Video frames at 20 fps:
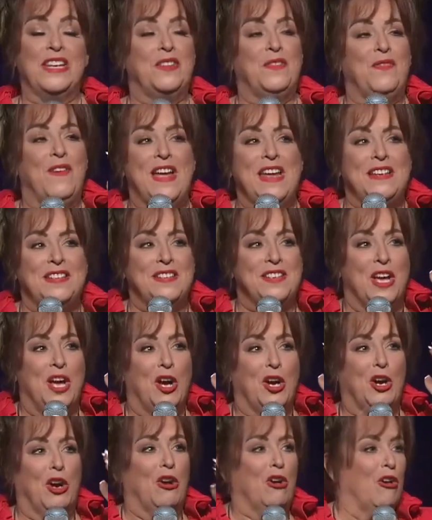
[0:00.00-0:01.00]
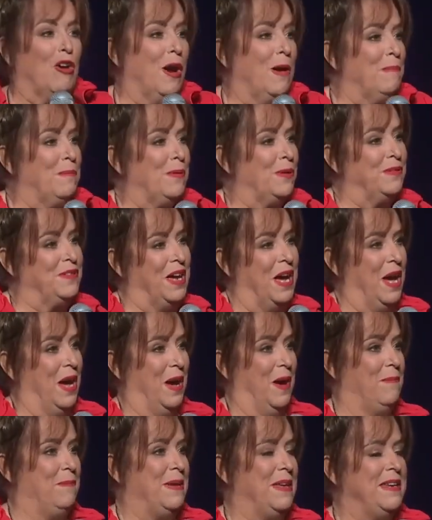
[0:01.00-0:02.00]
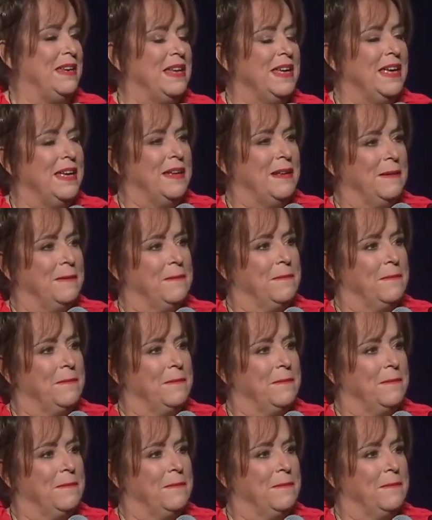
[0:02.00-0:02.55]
His face crumpled up, and